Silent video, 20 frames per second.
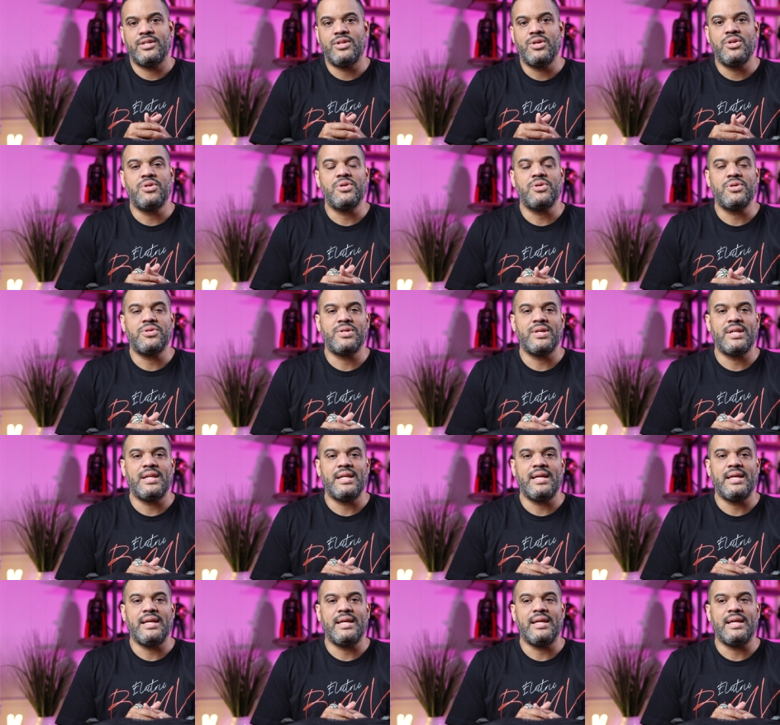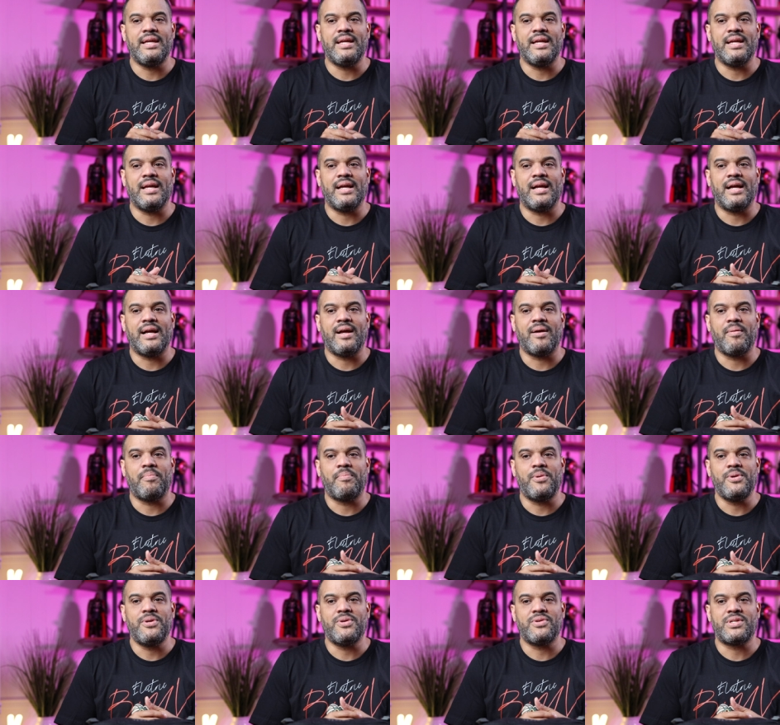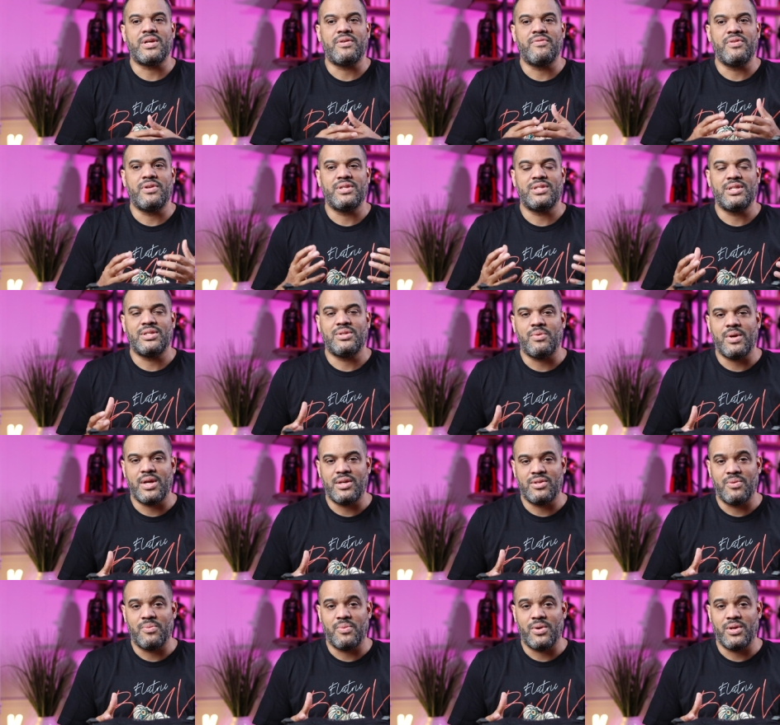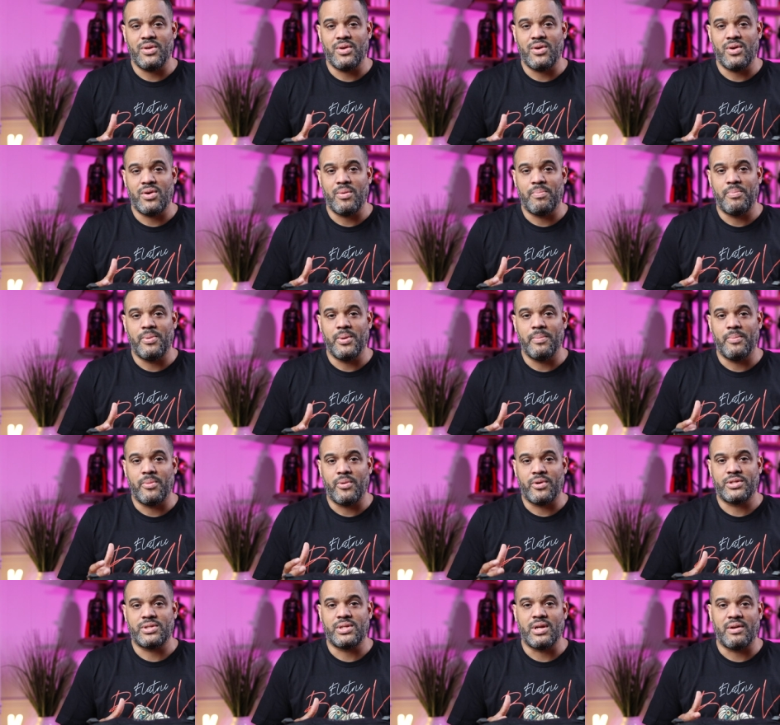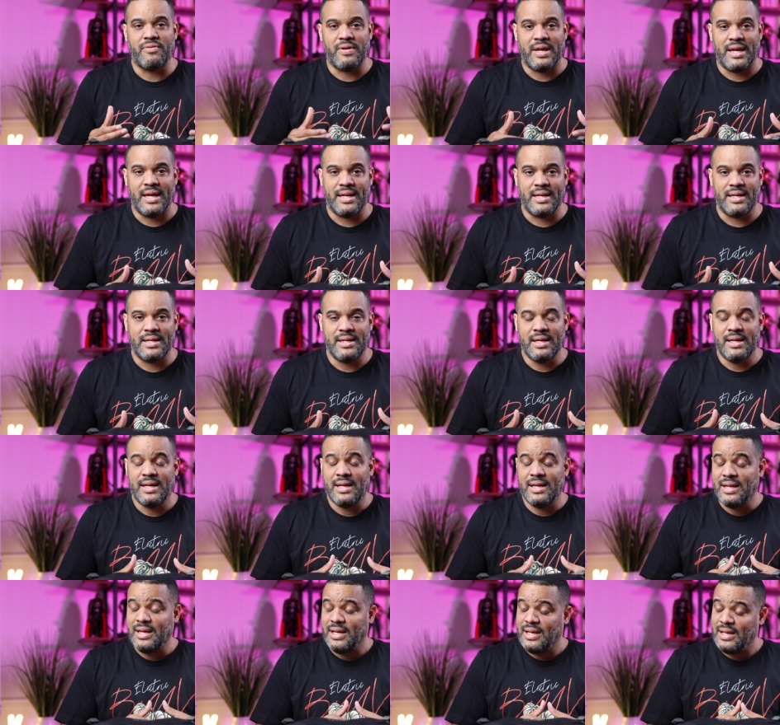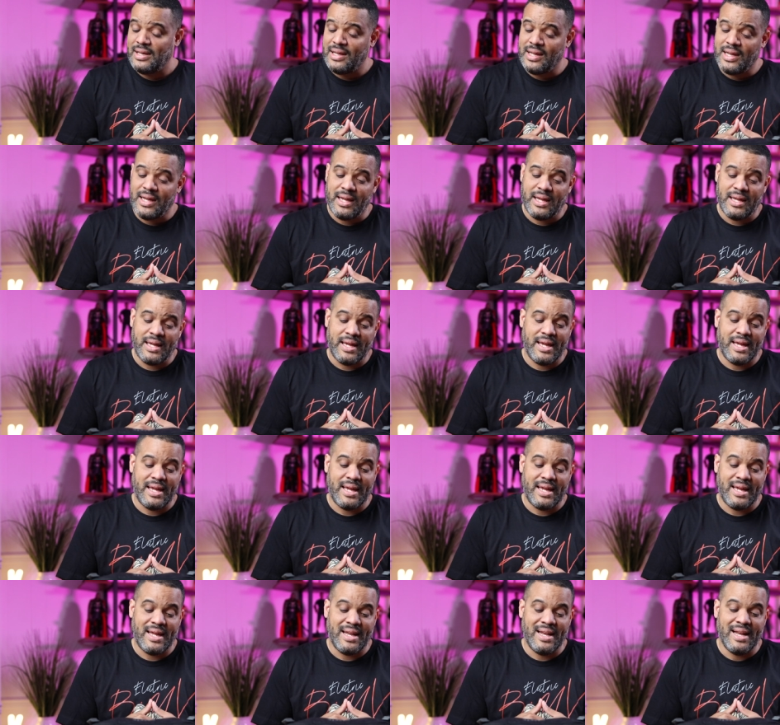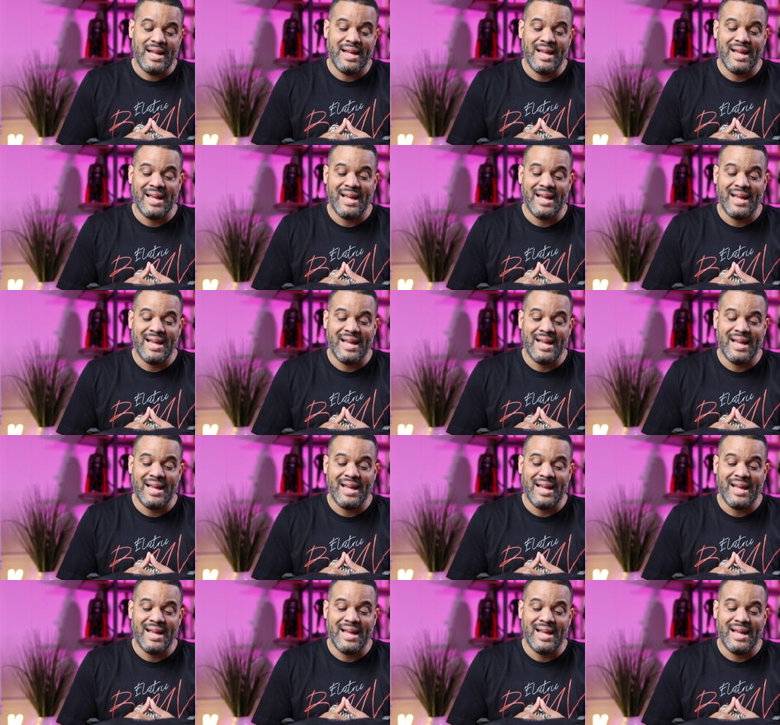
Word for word: you usually uh, put yourself in a situation where you're gonna put more stuff in it. And